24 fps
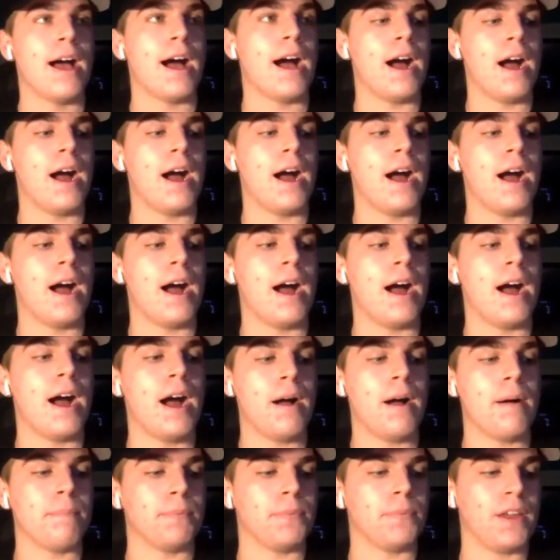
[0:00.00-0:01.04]
then
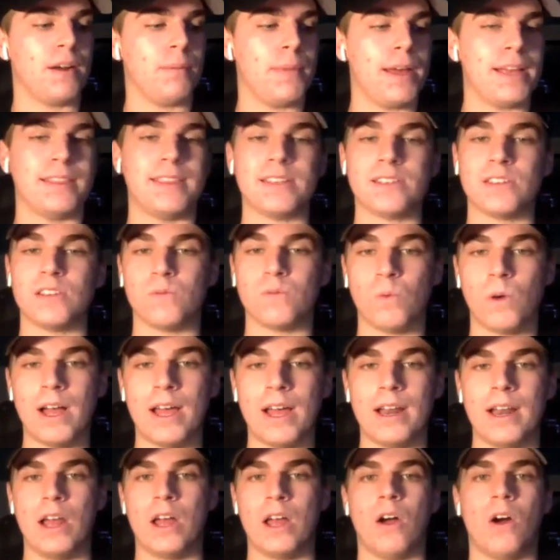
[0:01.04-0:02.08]
I'm like, this is what our